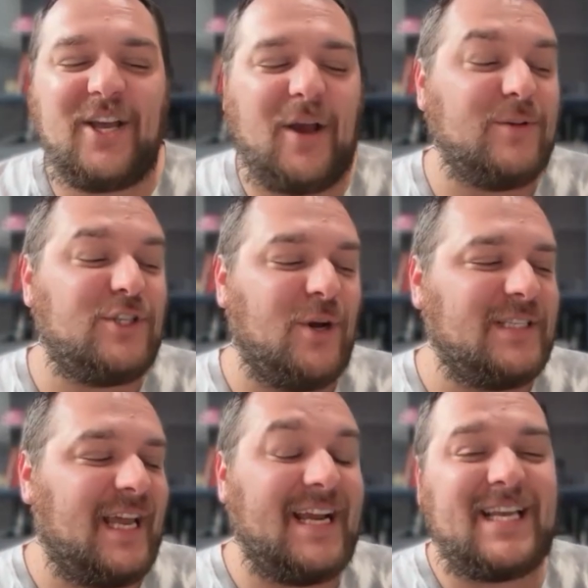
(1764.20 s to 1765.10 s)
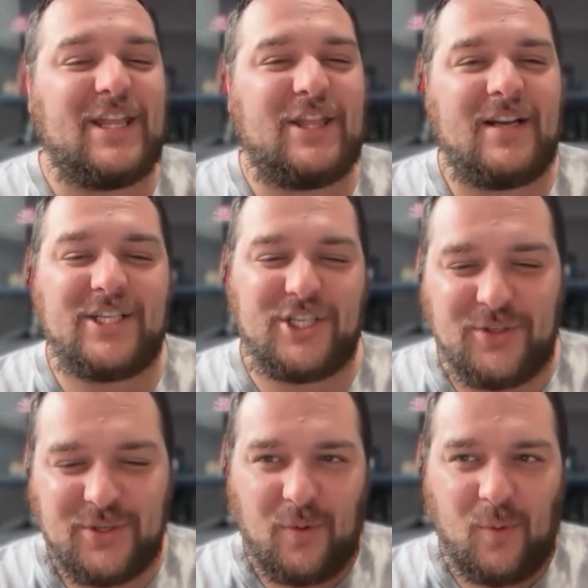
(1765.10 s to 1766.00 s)
was so excited because I thought, did you
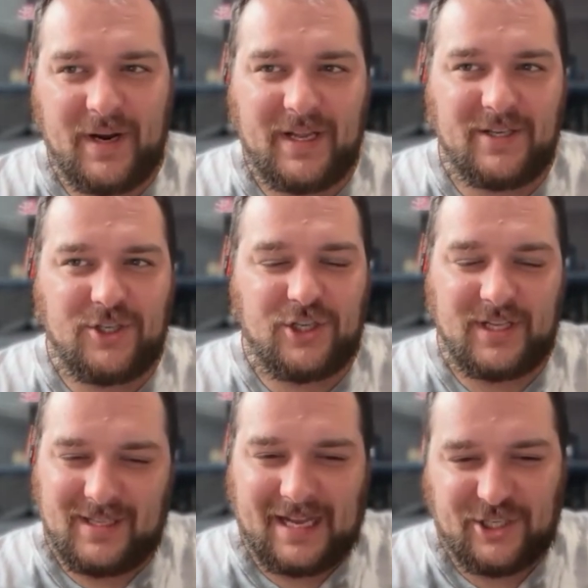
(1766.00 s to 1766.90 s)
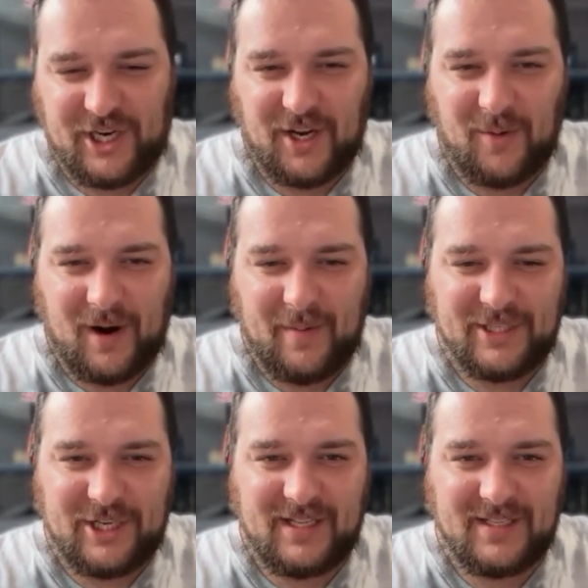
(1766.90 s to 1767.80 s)
do the one in this last January by
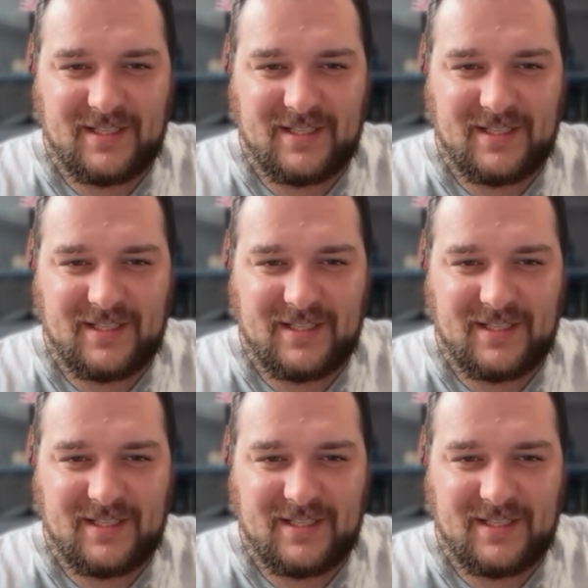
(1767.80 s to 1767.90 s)
chance?